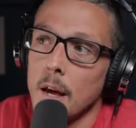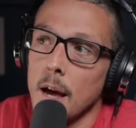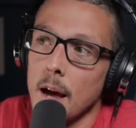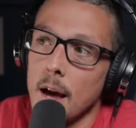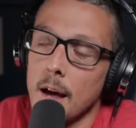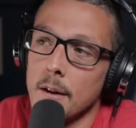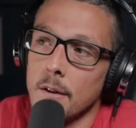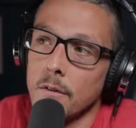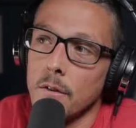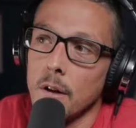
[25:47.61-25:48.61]

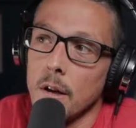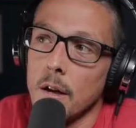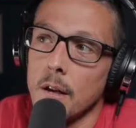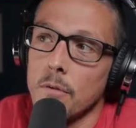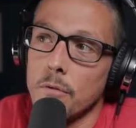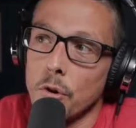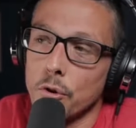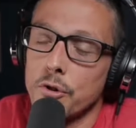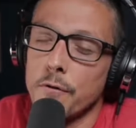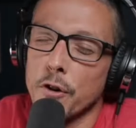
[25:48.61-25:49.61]
And
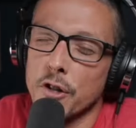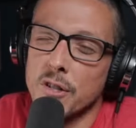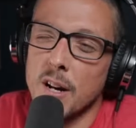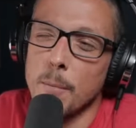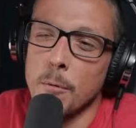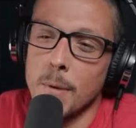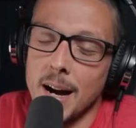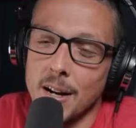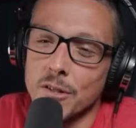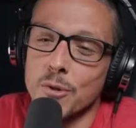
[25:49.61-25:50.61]
those first couple
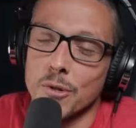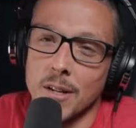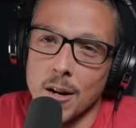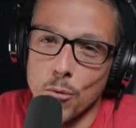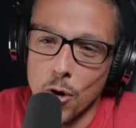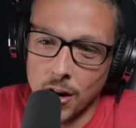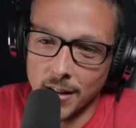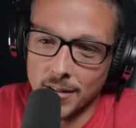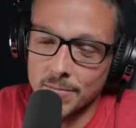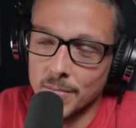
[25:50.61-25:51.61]
miles, there was a lot of
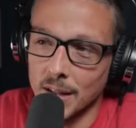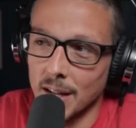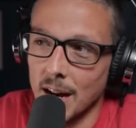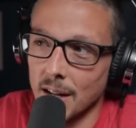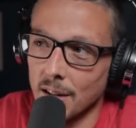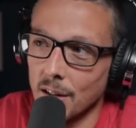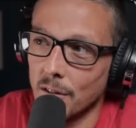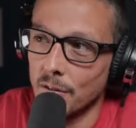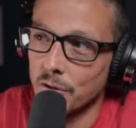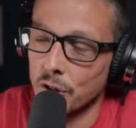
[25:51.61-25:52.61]
walking, a lot
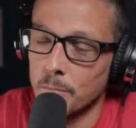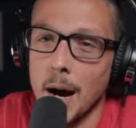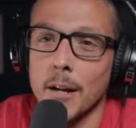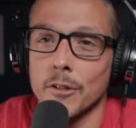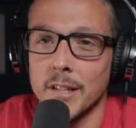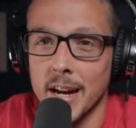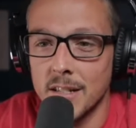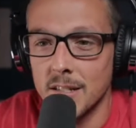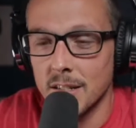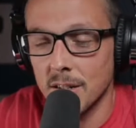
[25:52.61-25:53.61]
of just
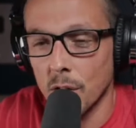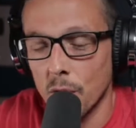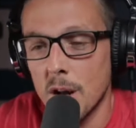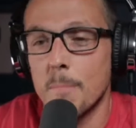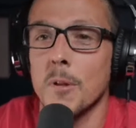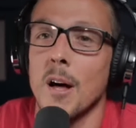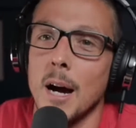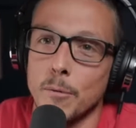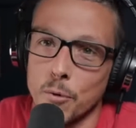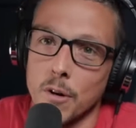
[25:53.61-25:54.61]
bottlenecks, going up
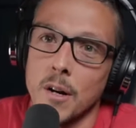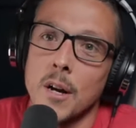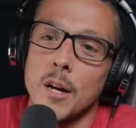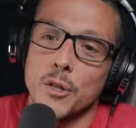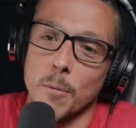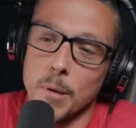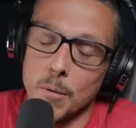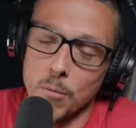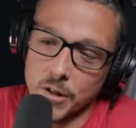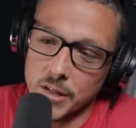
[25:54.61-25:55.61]
climbs where some people
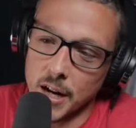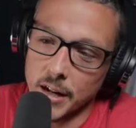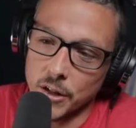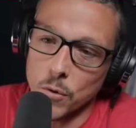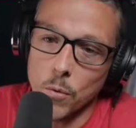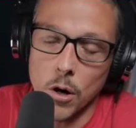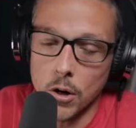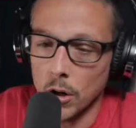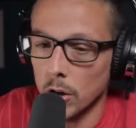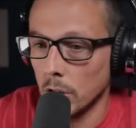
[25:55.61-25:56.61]
were deciding to walk
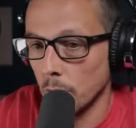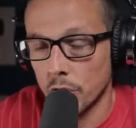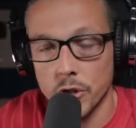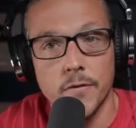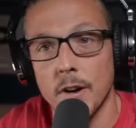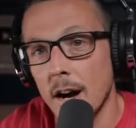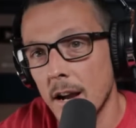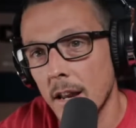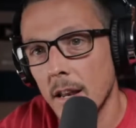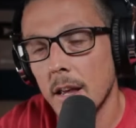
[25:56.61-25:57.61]
early, which is
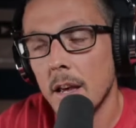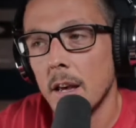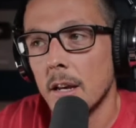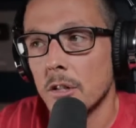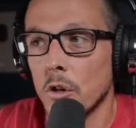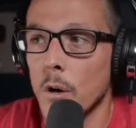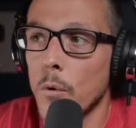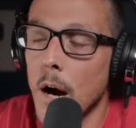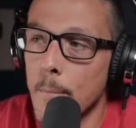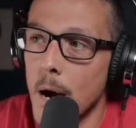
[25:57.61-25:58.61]
fine. So
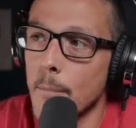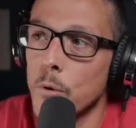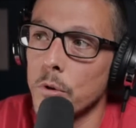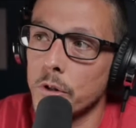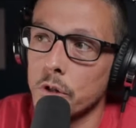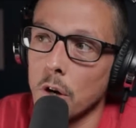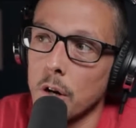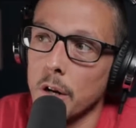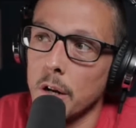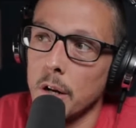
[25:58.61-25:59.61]
I probably would have
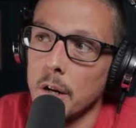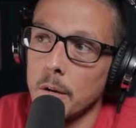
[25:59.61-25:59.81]
started